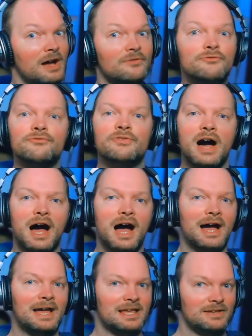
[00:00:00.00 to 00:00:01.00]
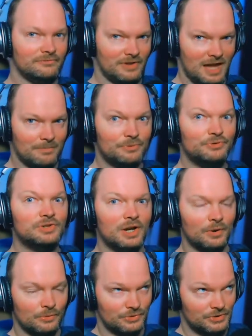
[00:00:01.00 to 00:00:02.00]
five
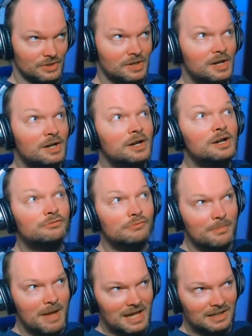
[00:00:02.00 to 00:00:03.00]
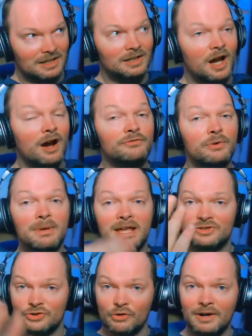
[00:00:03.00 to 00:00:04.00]
episodes remaining of the
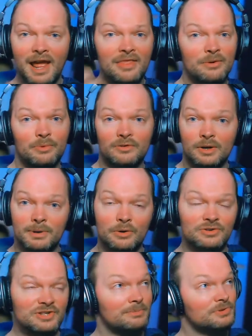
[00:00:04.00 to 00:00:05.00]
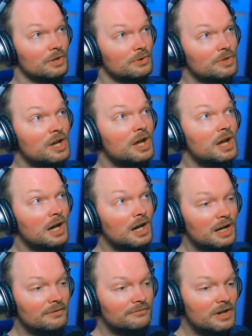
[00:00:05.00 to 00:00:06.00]
main story, and then we've got a bonus episode
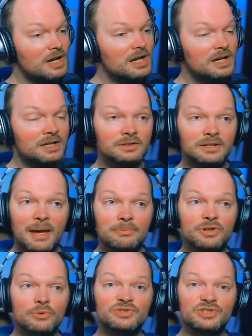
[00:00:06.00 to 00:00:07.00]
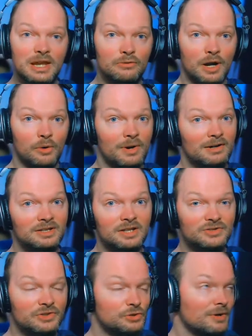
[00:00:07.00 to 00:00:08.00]
of uh, episode zero where he
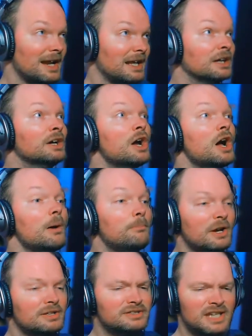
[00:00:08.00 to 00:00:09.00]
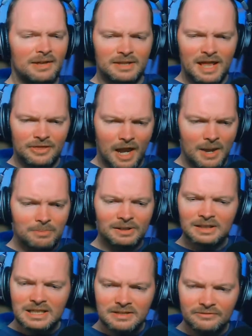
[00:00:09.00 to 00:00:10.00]
does the training. But uh, yes, I
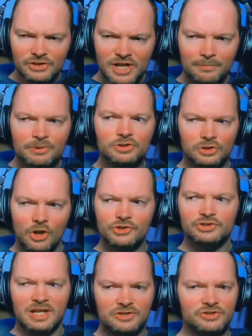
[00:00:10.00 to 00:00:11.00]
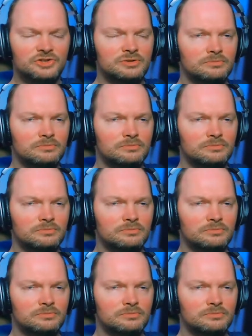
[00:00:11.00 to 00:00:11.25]
believe Shepherd's lost his